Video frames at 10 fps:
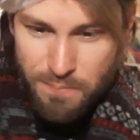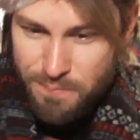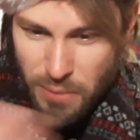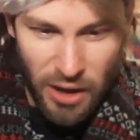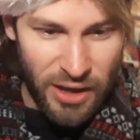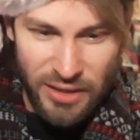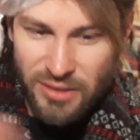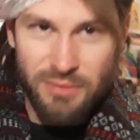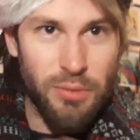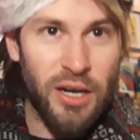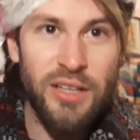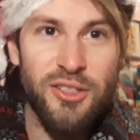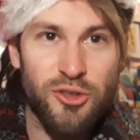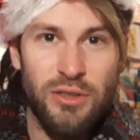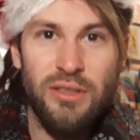behind the
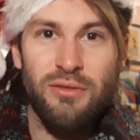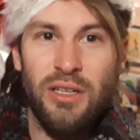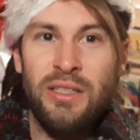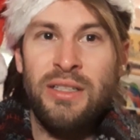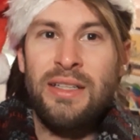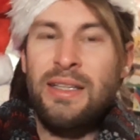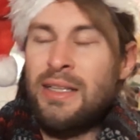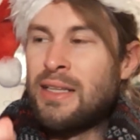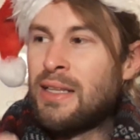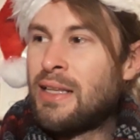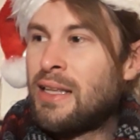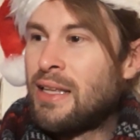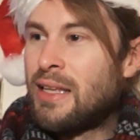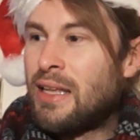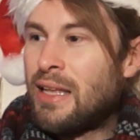screen, right?
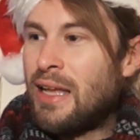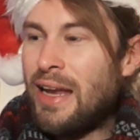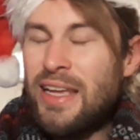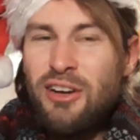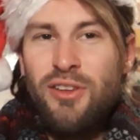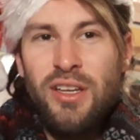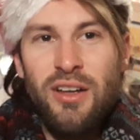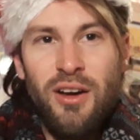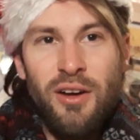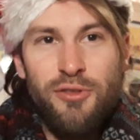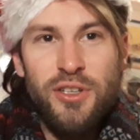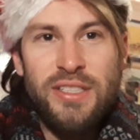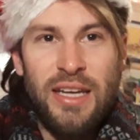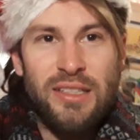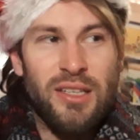And hearing a voice
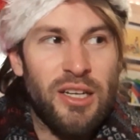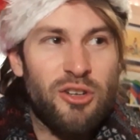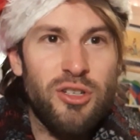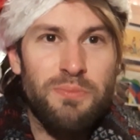actor like Chris